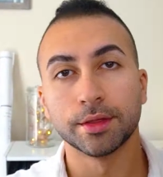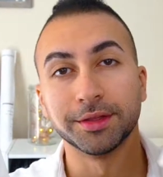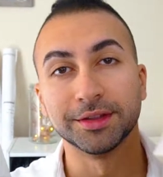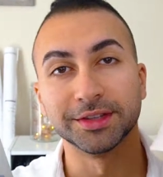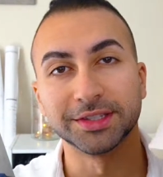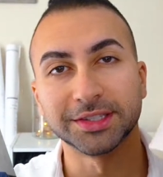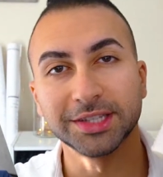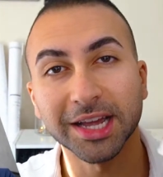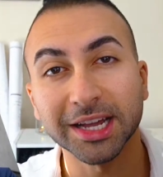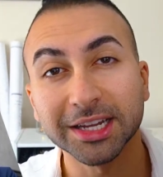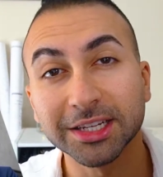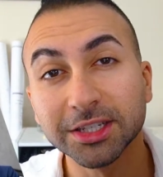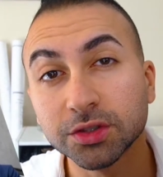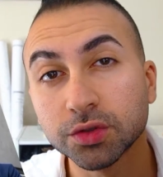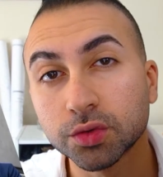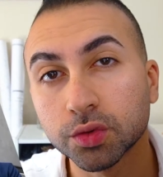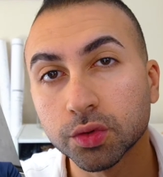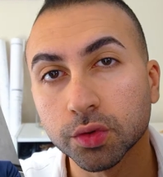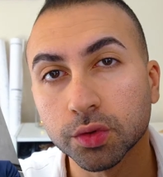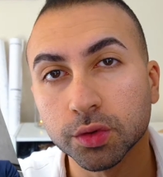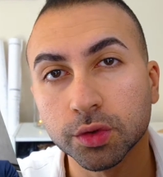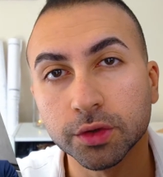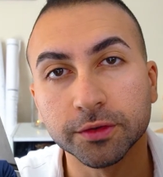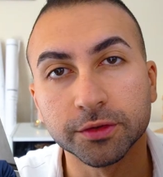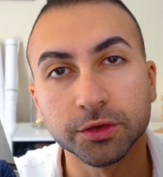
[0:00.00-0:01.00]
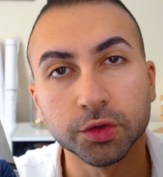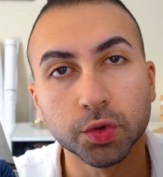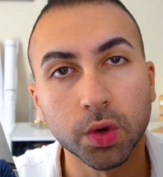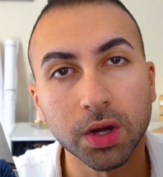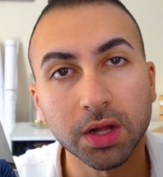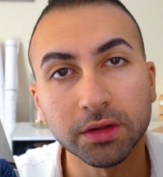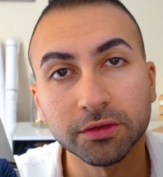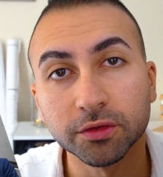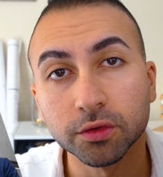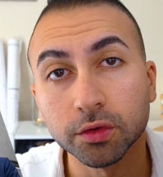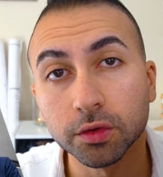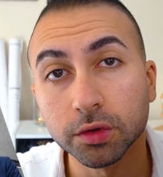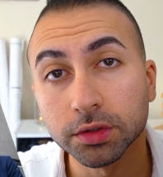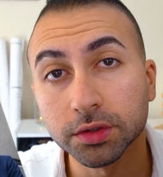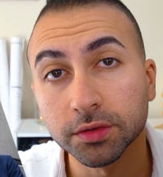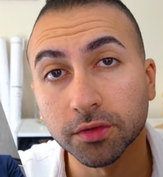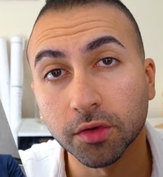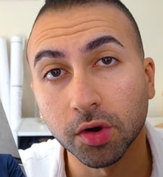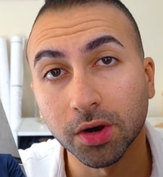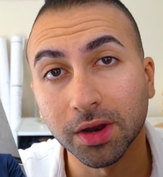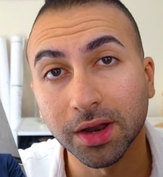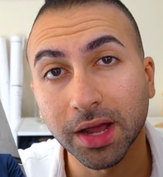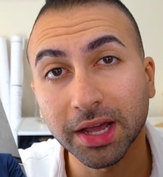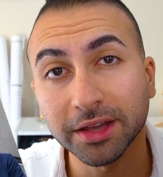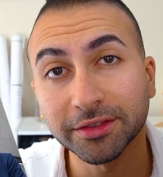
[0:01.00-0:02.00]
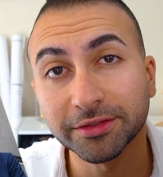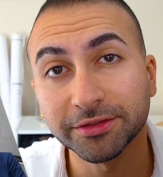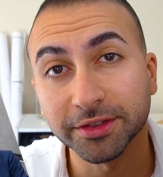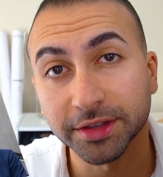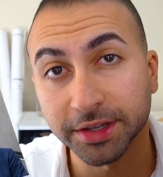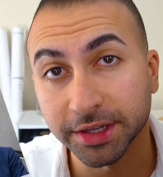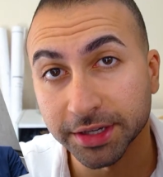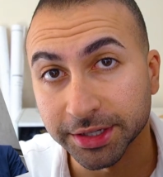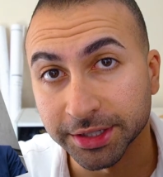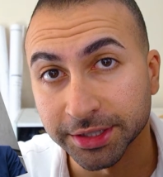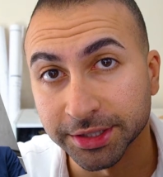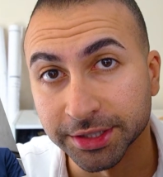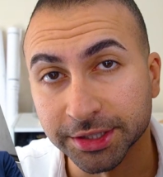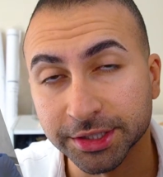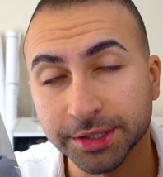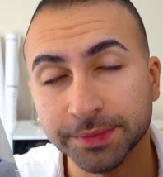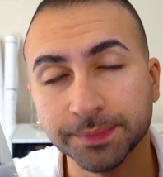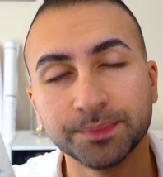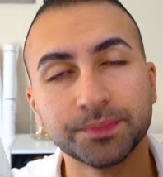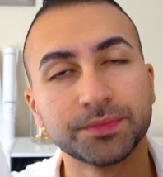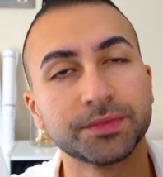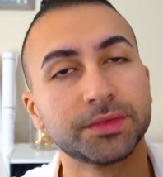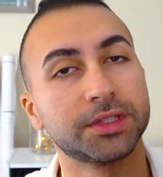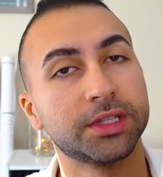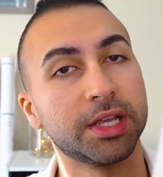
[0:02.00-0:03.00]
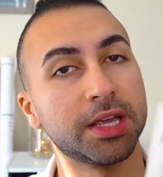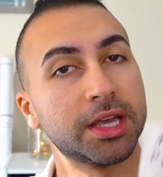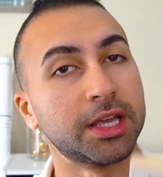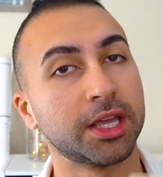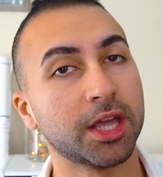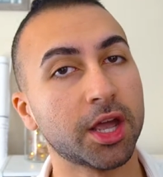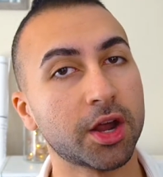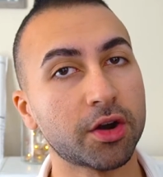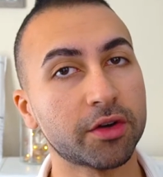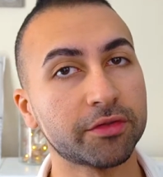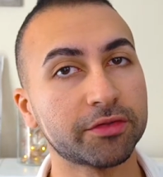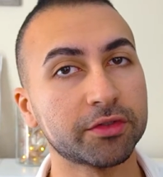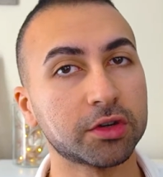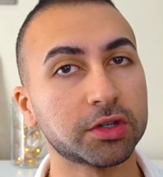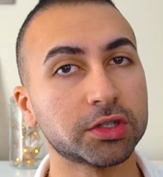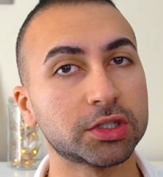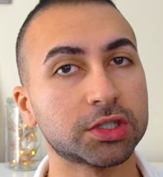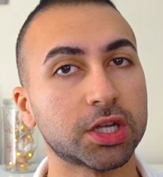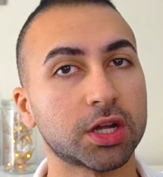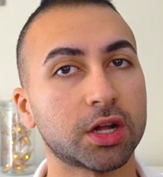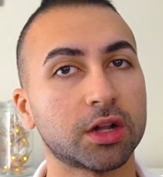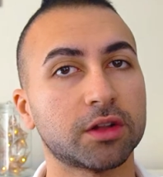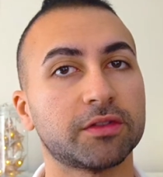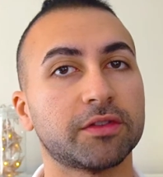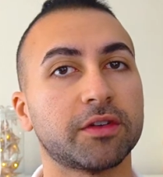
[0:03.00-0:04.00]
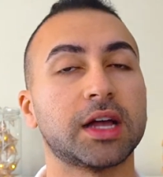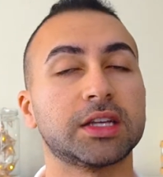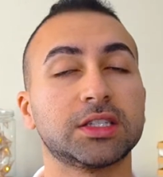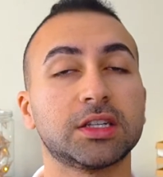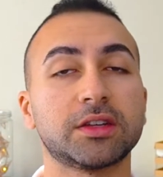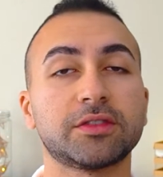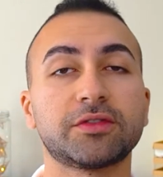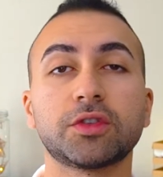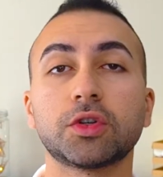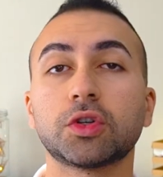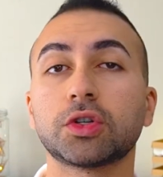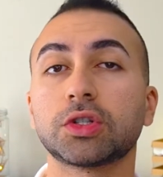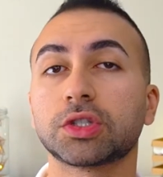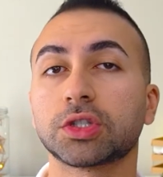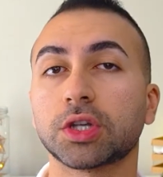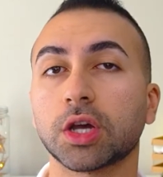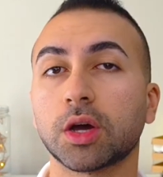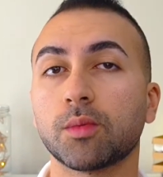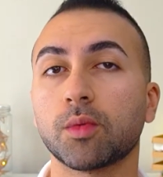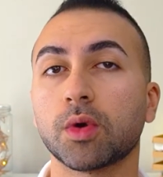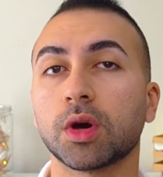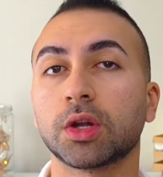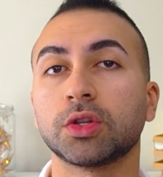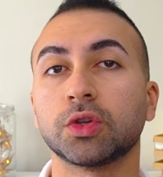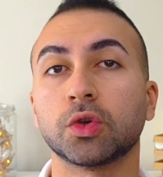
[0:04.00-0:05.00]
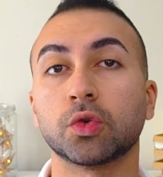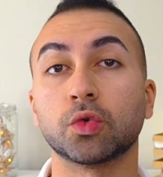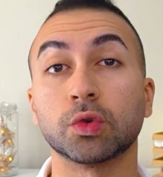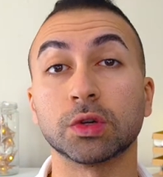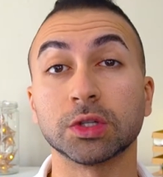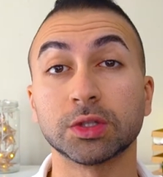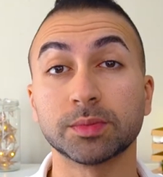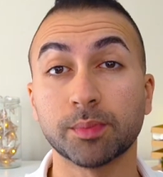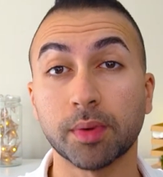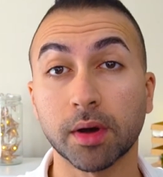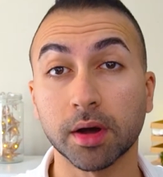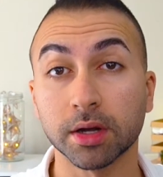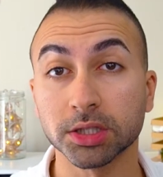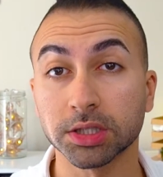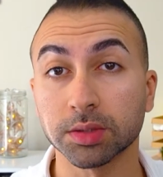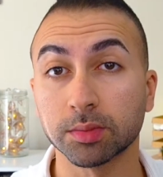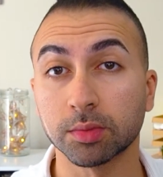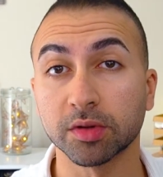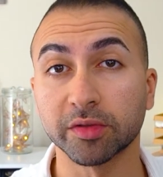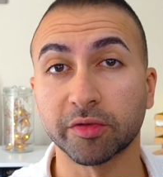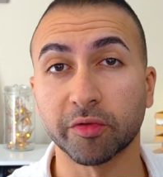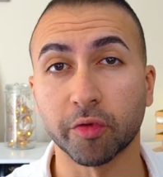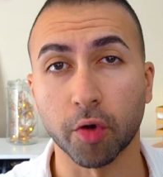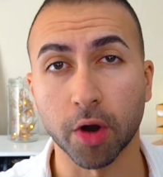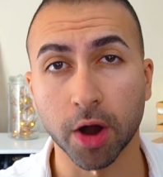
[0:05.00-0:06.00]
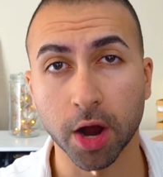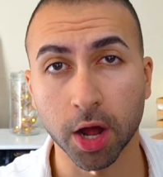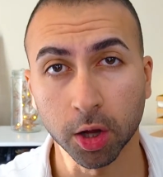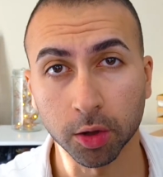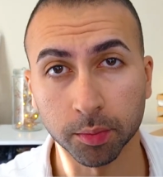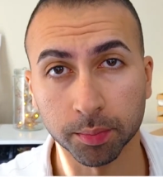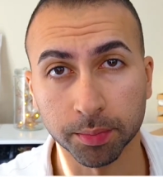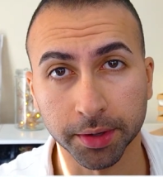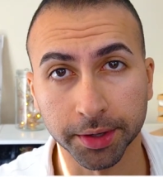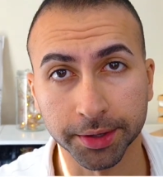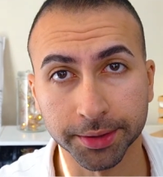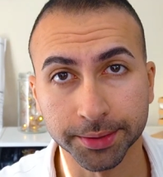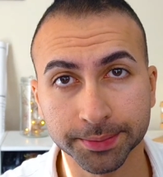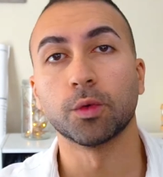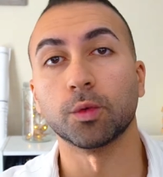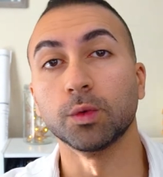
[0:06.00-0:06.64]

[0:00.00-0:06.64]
The second rule of 12 Rules for Life is, take care of yourself as if you're someone you're responsible for helping.